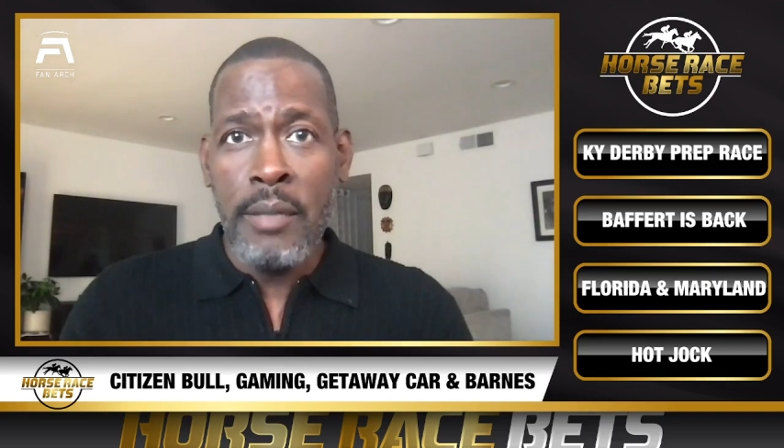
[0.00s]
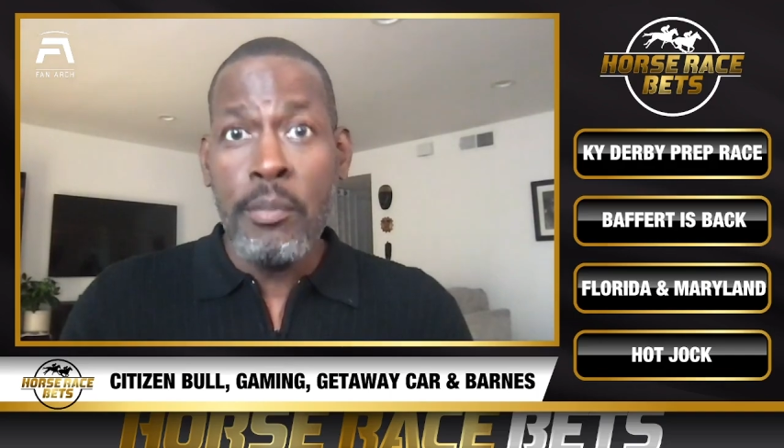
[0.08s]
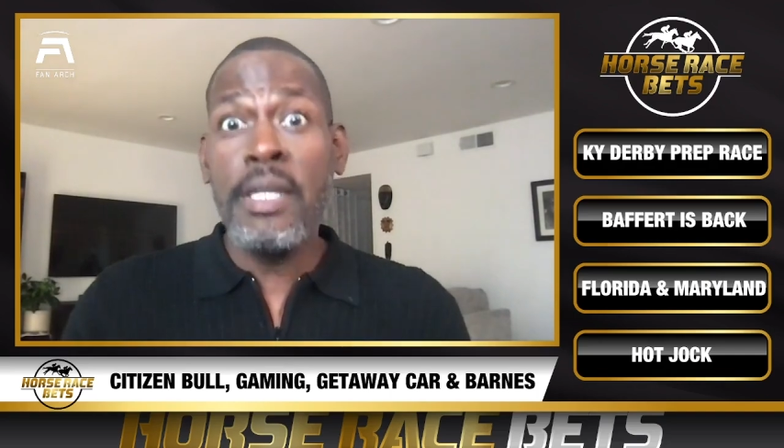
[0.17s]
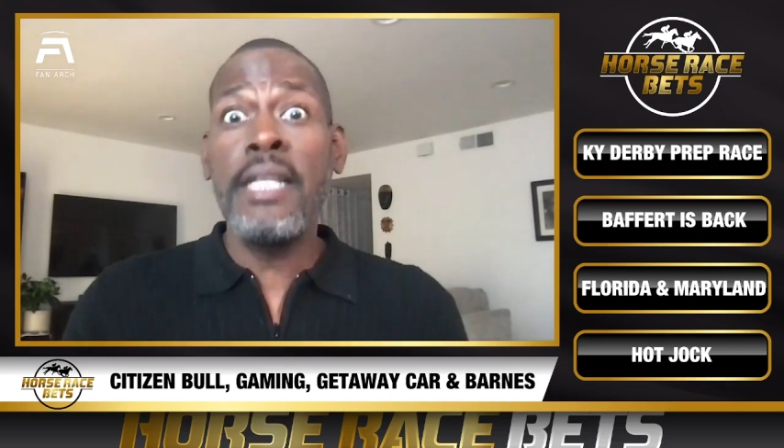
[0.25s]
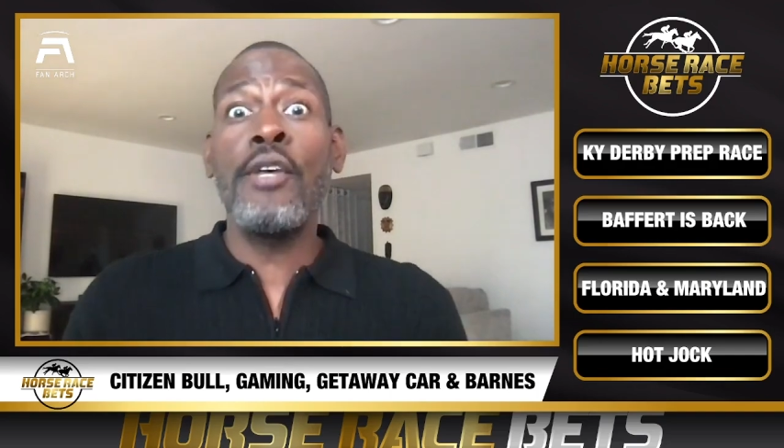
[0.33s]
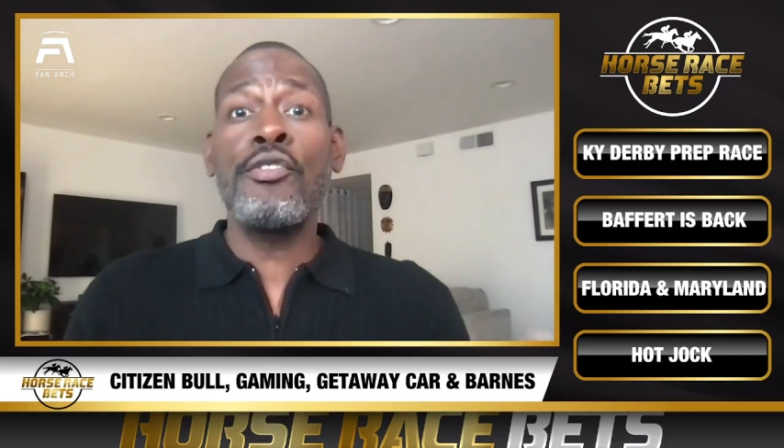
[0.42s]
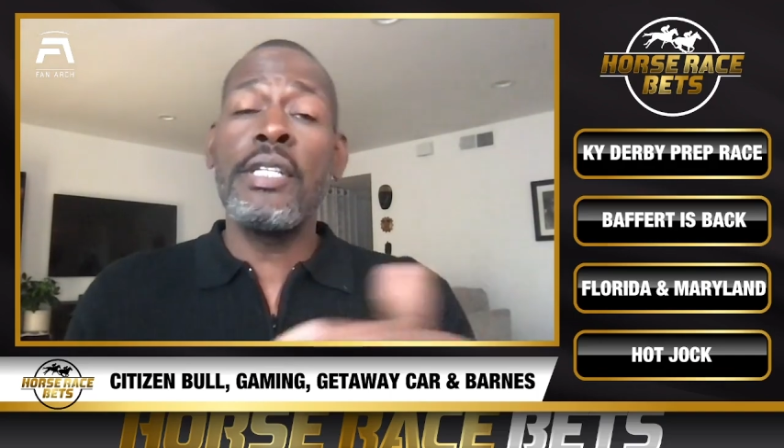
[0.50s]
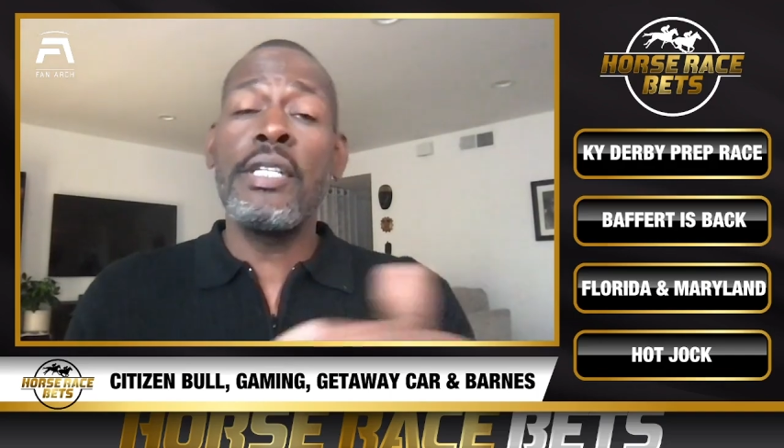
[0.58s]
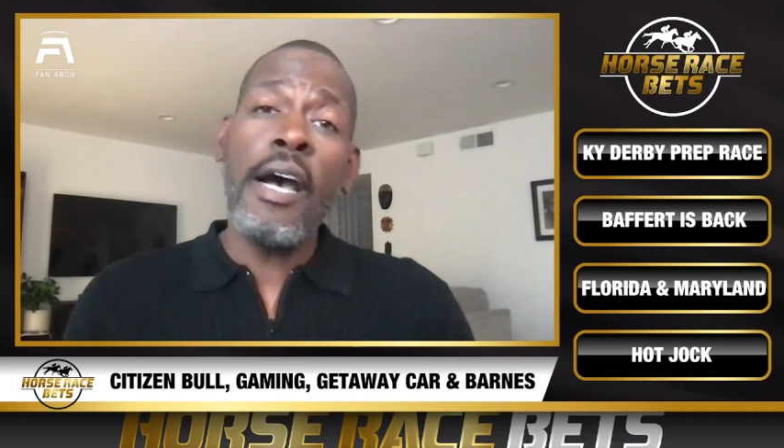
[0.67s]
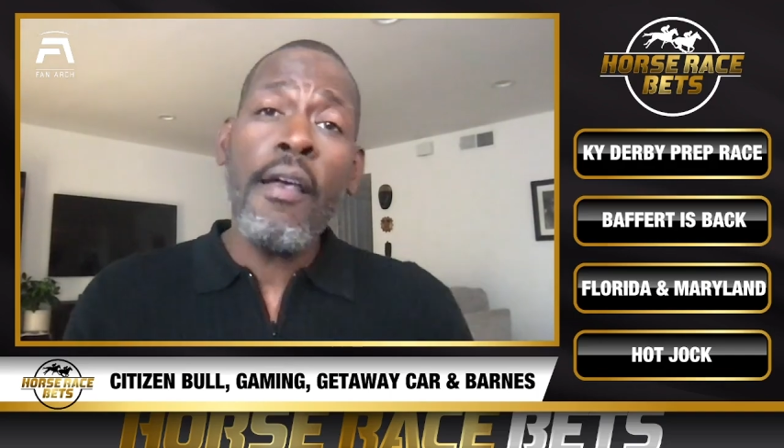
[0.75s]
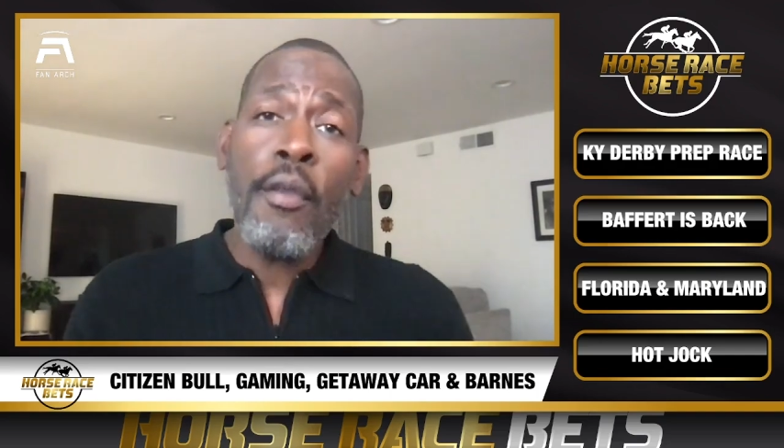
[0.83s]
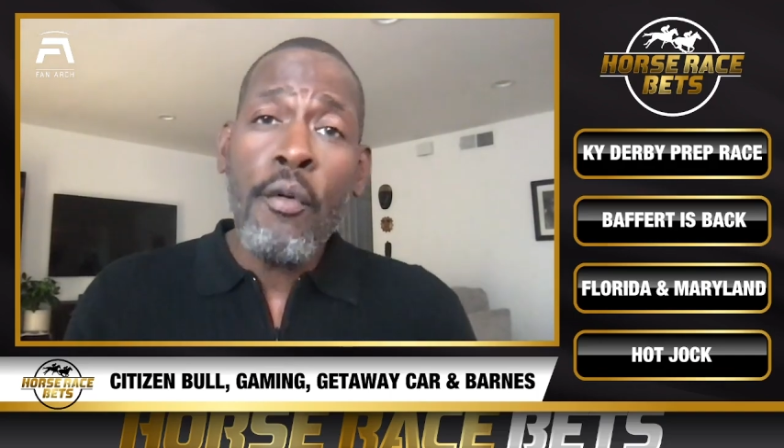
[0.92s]
But then there's the
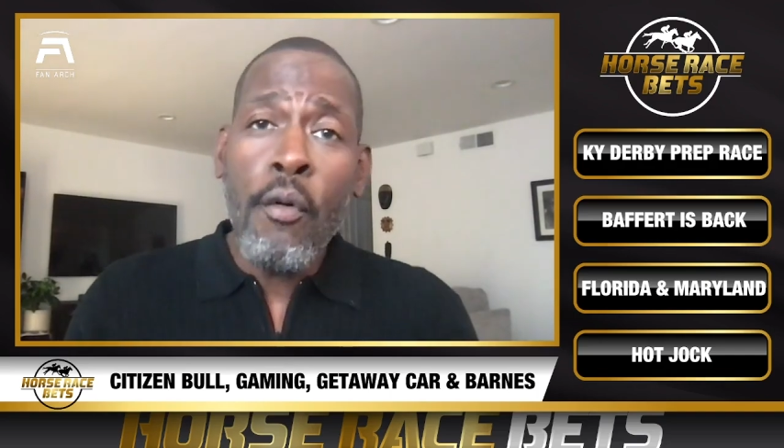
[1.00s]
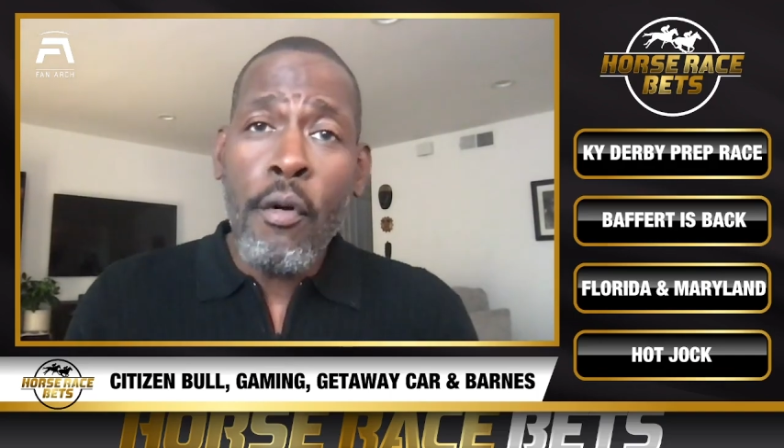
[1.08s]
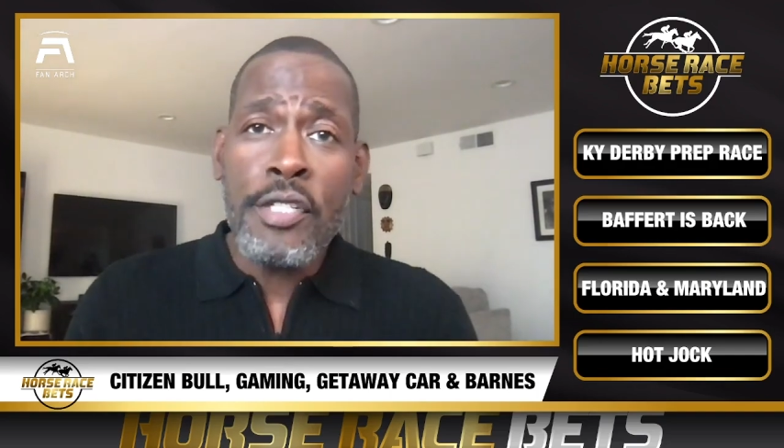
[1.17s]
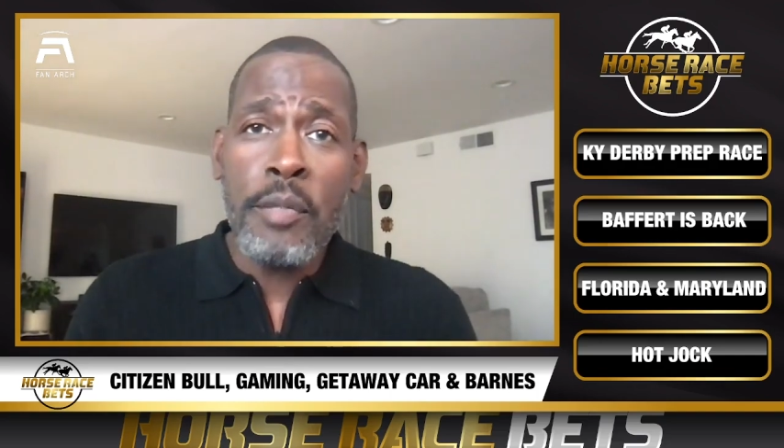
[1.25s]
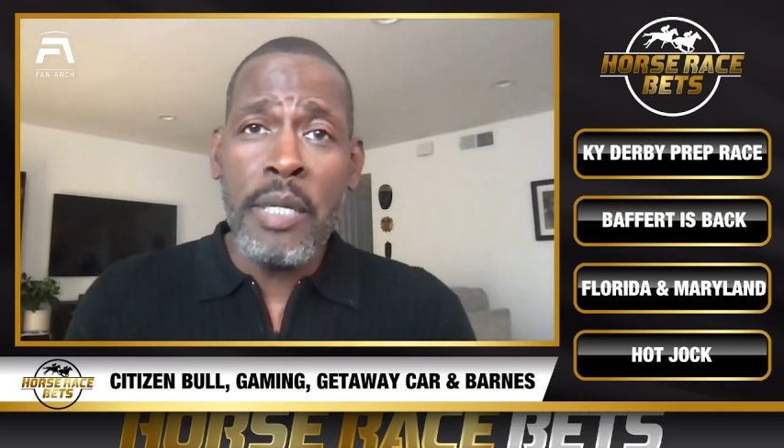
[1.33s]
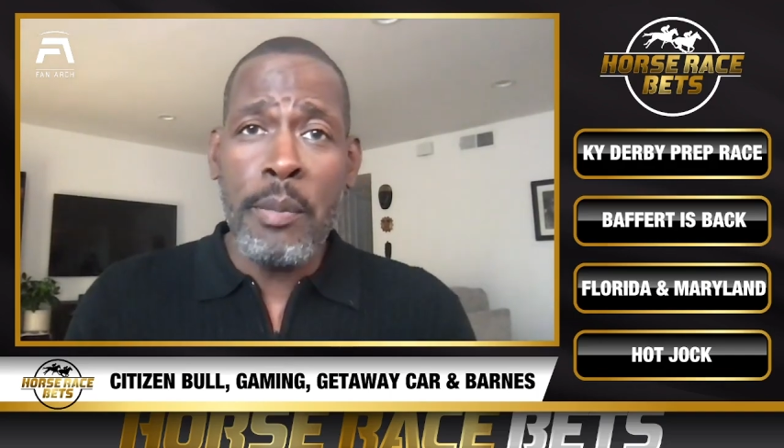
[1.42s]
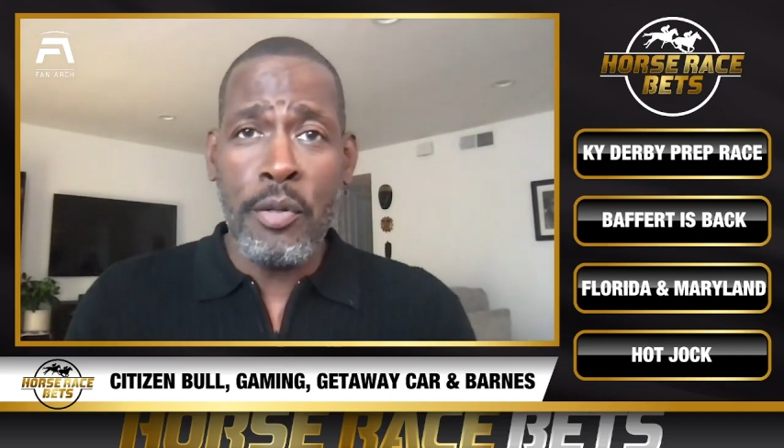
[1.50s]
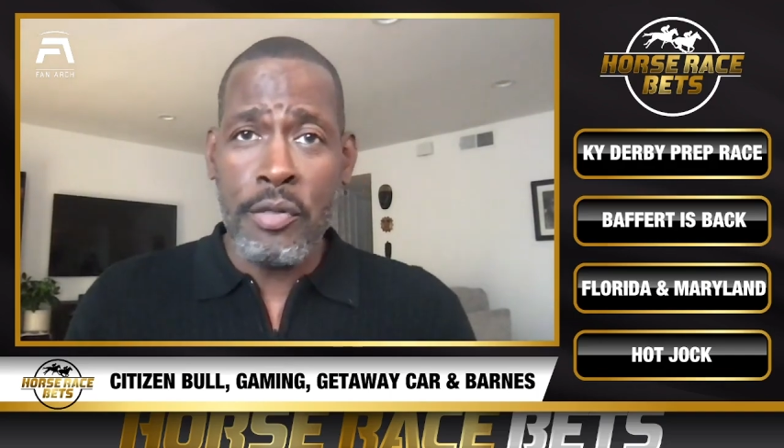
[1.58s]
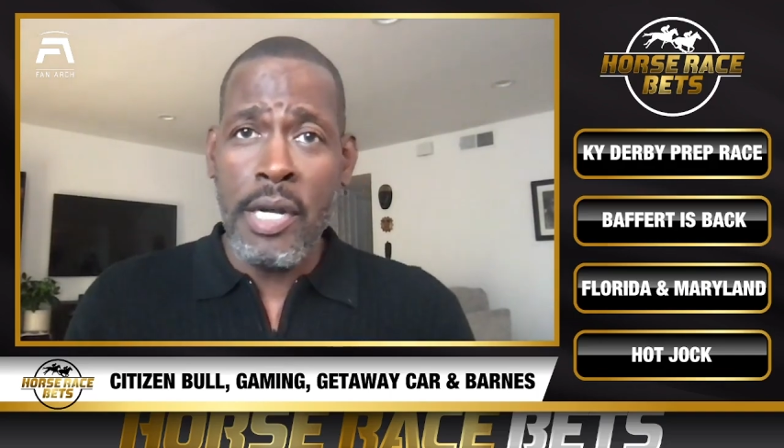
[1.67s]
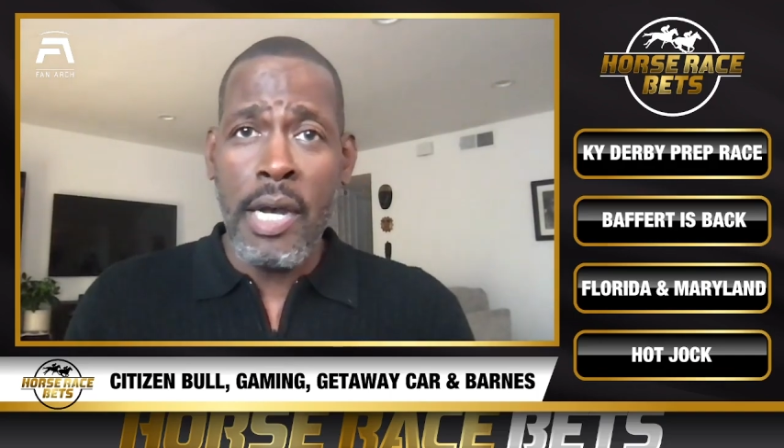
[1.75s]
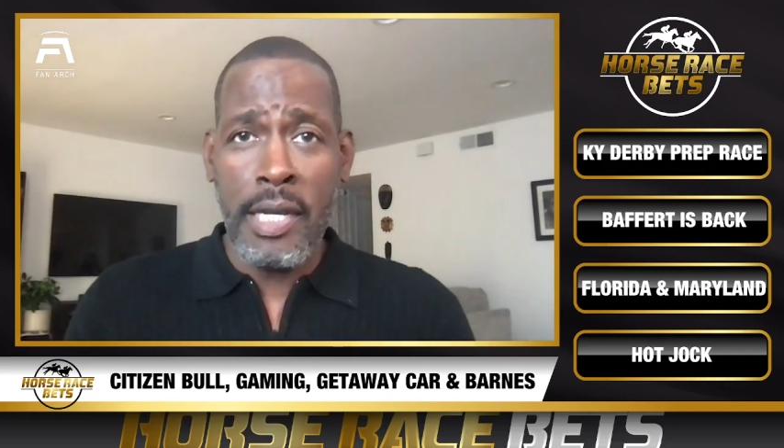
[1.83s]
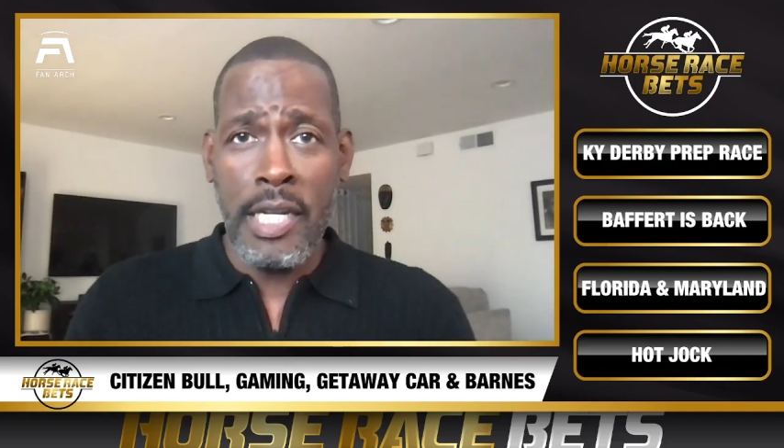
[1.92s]
other horse that people are
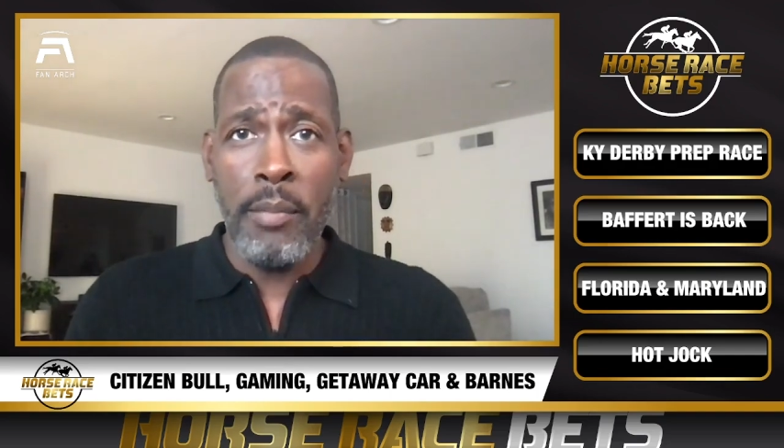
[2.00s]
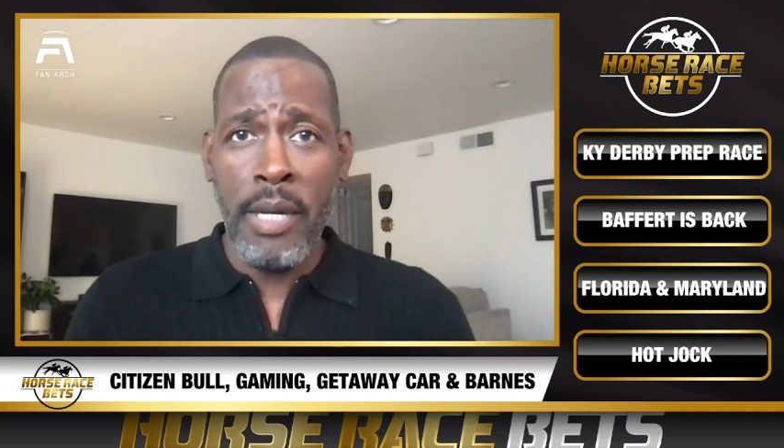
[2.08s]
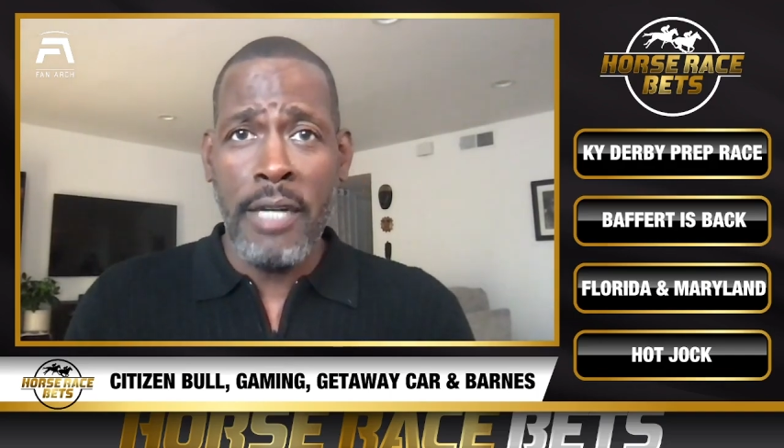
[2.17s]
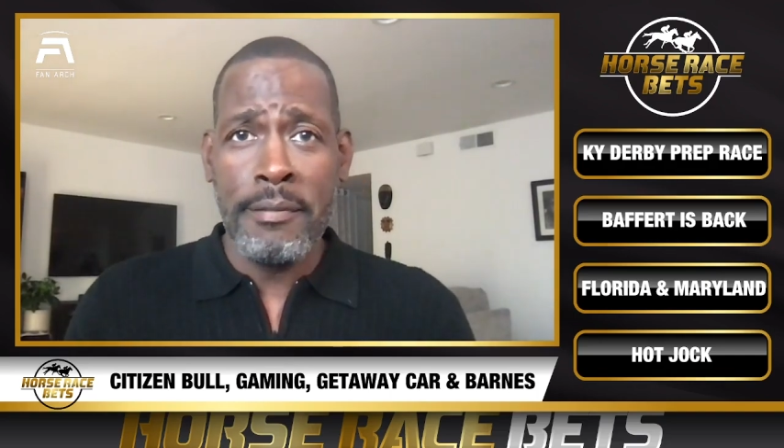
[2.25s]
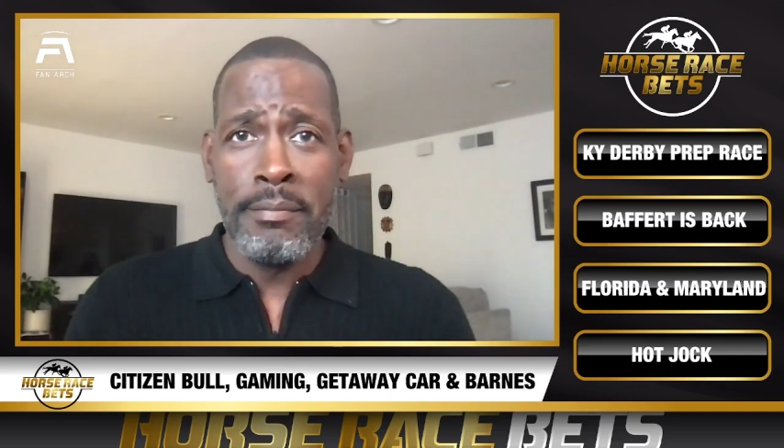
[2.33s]
talking about.